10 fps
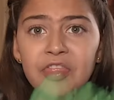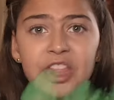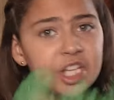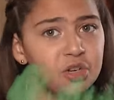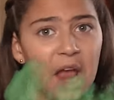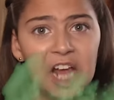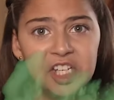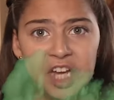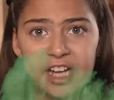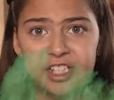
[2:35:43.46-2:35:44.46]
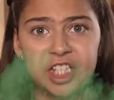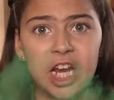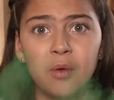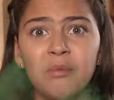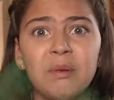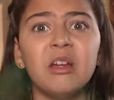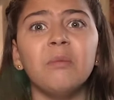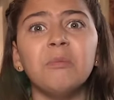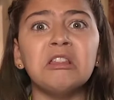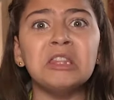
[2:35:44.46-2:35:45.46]
The trash can stink would be
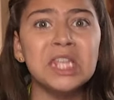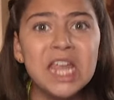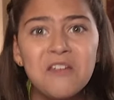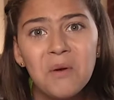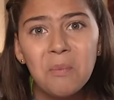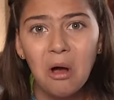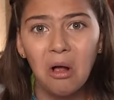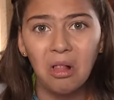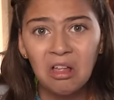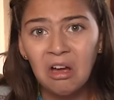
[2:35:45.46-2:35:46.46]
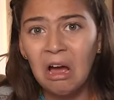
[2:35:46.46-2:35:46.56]
unbelievable!